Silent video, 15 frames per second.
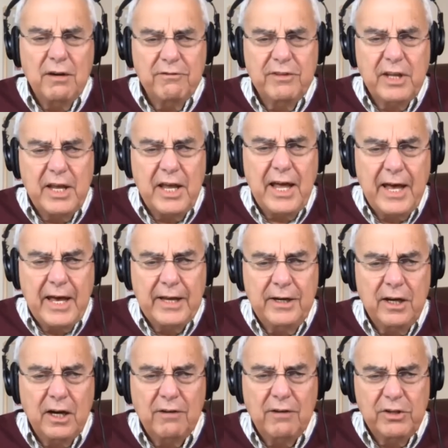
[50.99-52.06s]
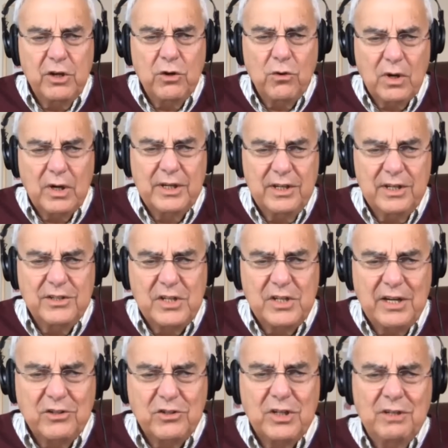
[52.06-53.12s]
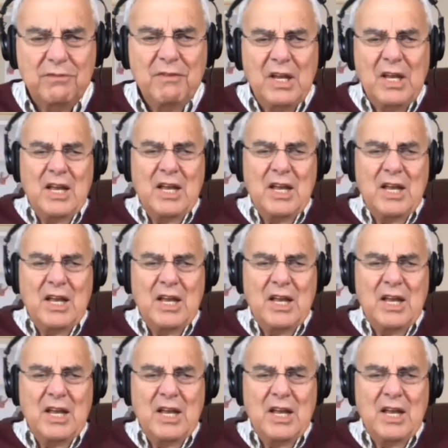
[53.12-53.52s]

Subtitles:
of the head of the organization?